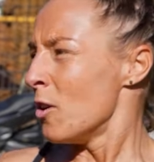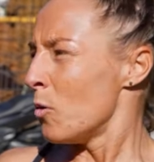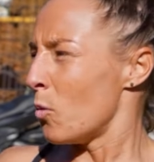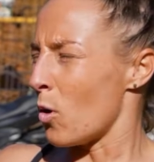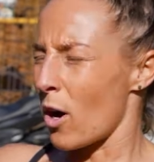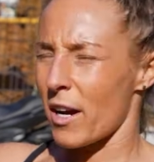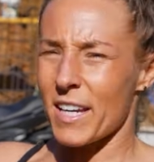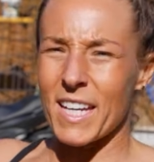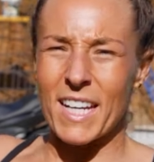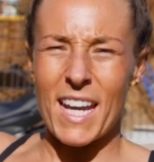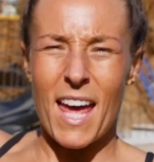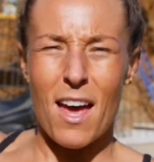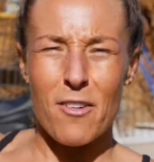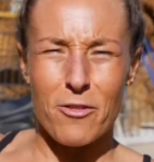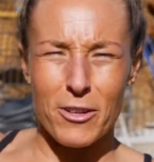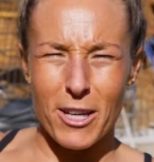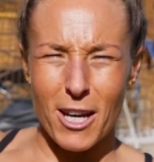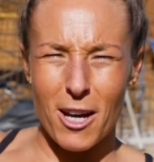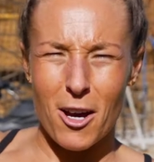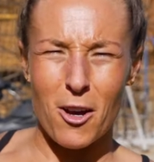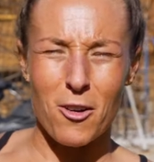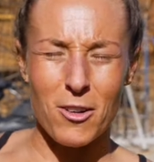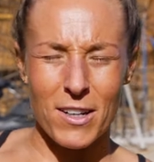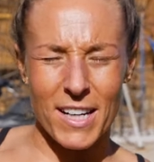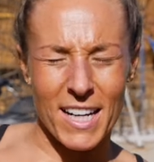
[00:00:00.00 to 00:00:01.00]
Working
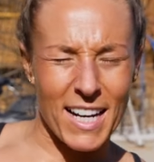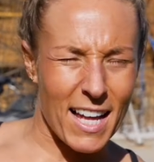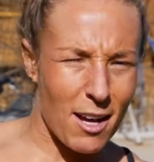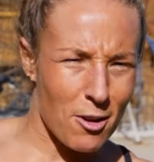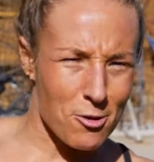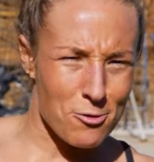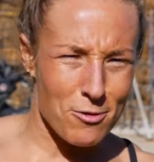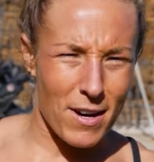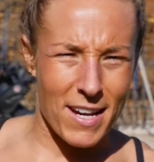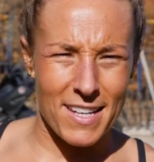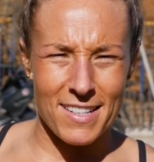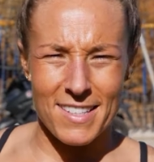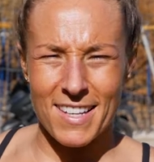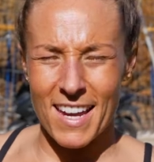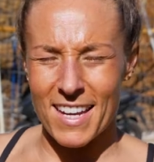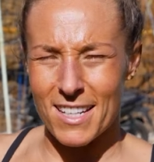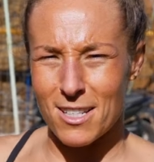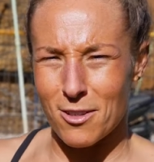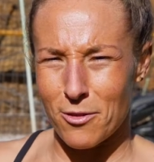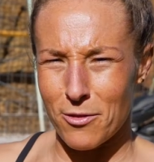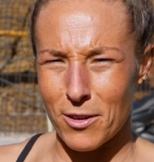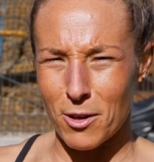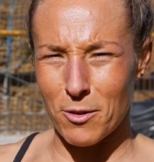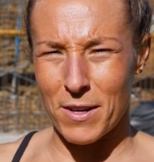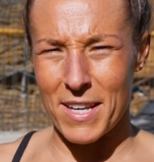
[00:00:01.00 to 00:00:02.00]
heavier only allows race day
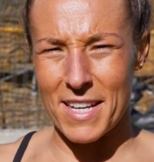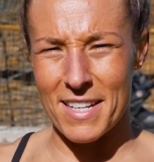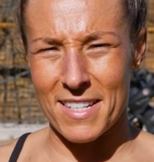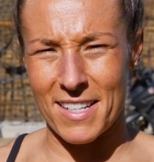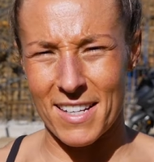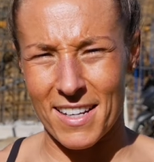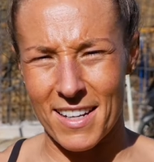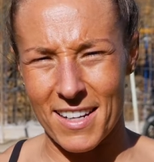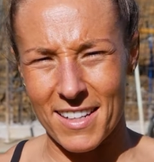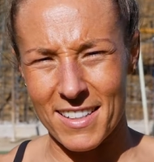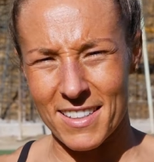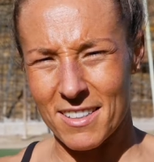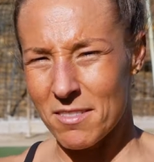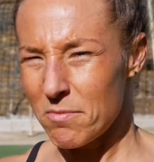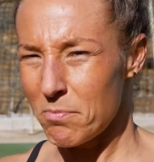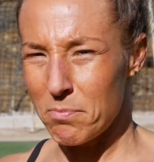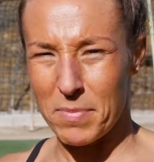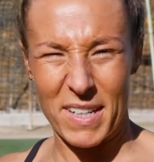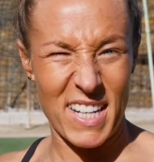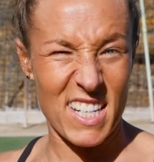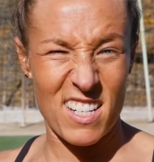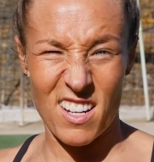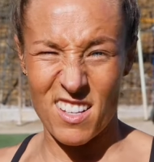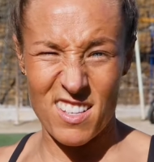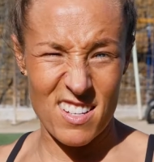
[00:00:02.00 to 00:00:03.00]
to feel easier,
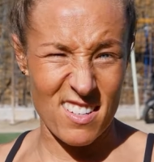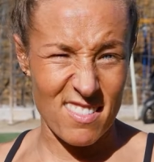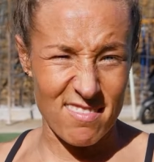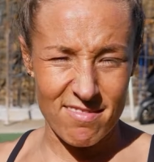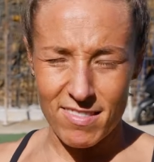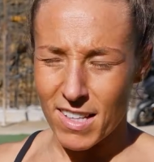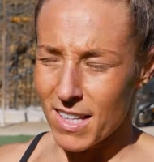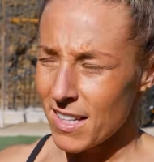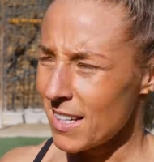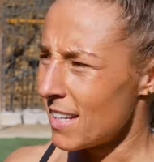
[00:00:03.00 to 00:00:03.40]
but it doesn't.